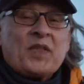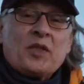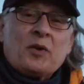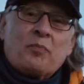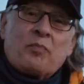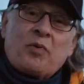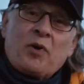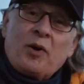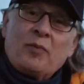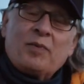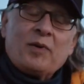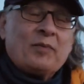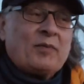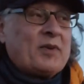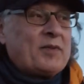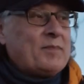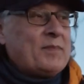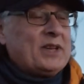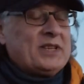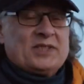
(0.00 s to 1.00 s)
The problem
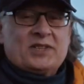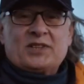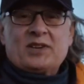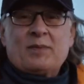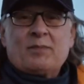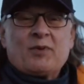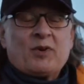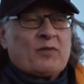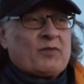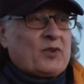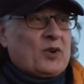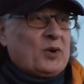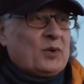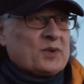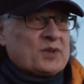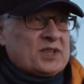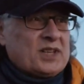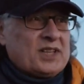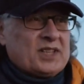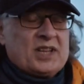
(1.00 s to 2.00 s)
with midsummer, of
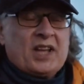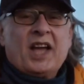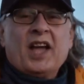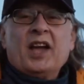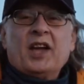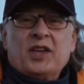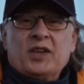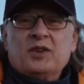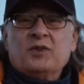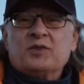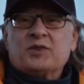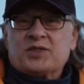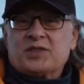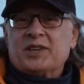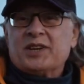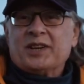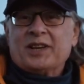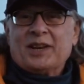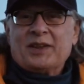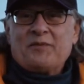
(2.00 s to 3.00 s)
course, is you
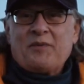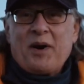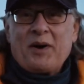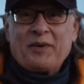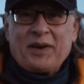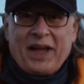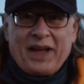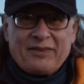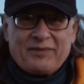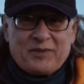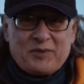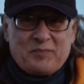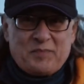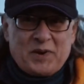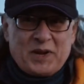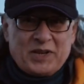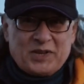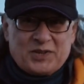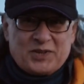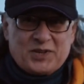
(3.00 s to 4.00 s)
certainly won't have the
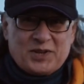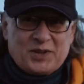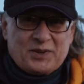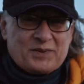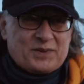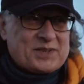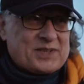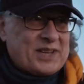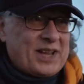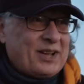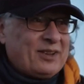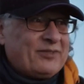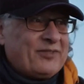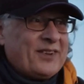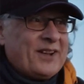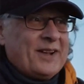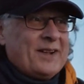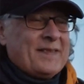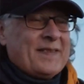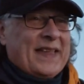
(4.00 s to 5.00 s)
beach to yourself,
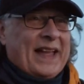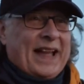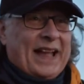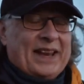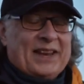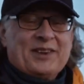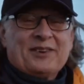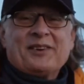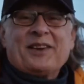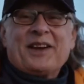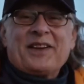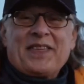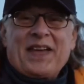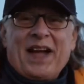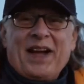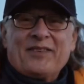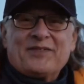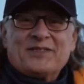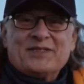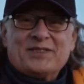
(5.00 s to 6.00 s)
and you'll either
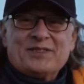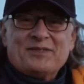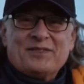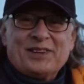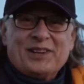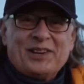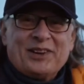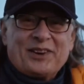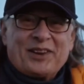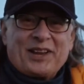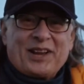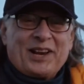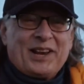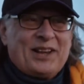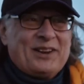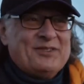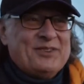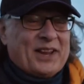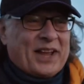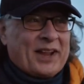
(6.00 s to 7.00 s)
have to do a lot of
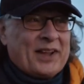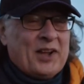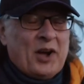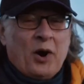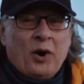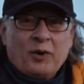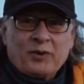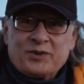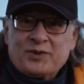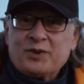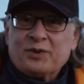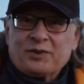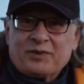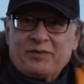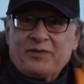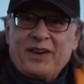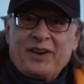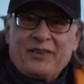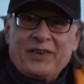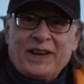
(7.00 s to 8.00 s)
cloning or talk
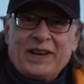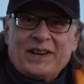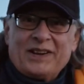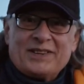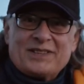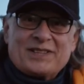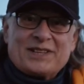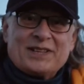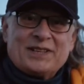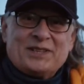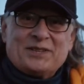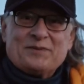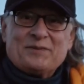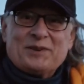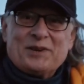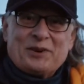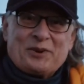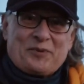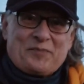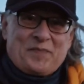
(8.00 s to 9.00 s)
very nicely
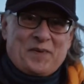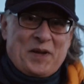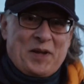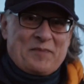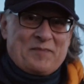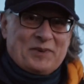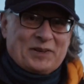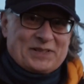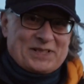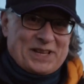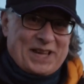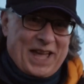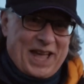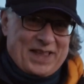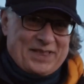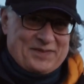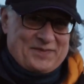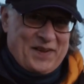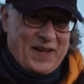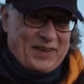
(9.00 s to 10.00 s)
to a lot of people to
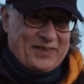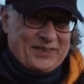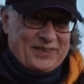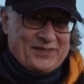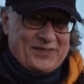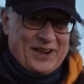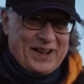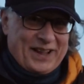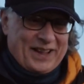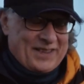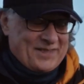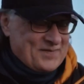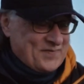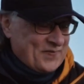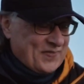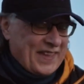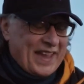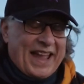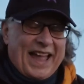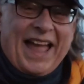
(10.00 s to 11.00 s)
get them out the way.
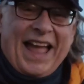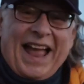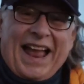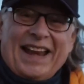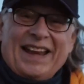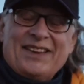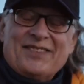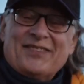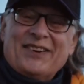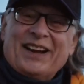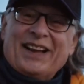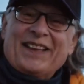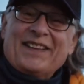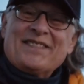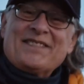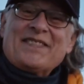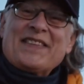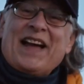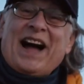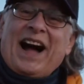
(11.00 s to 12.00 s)
Anyway,
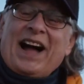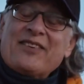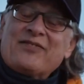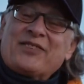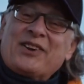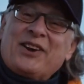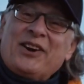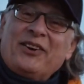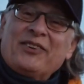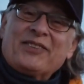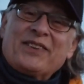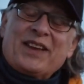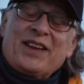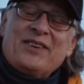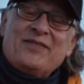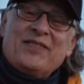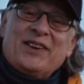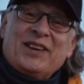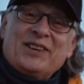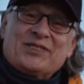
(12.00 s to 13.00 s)
I've got
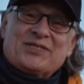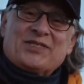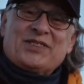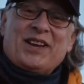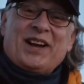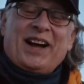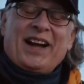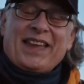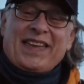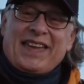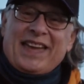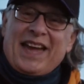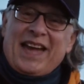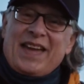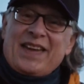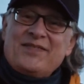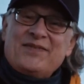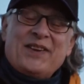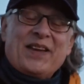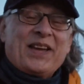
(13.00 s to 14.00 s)
the image that I
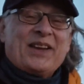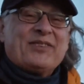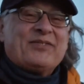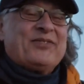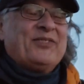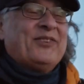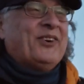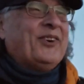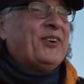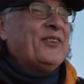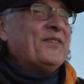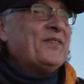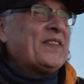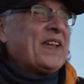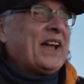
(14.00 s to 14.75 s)
came here for.